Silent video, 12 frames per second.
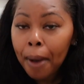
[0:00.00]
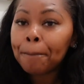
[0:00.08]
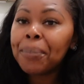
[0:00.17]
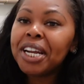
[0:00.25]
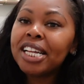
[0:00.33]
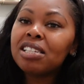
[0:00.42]

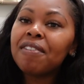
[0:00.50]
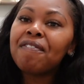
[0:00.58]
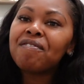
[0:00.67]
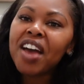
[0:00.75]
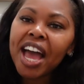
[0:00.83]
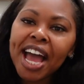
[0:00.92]
But it's a
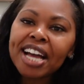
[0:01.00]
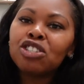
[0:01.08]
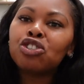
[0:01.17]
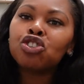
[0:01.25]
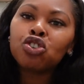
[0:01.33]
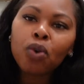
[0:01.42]

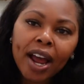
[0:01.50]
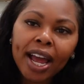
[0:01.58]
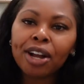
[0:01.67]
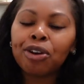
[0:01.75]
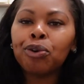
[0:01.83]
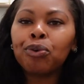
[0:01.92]

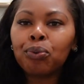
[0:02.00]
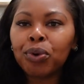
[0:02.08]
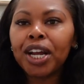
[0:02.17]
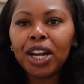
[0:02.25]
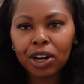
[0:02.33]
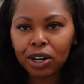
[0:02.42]
fast-track
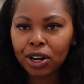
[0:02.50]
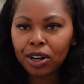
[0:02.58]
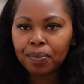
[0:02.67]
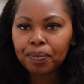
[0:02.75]
career.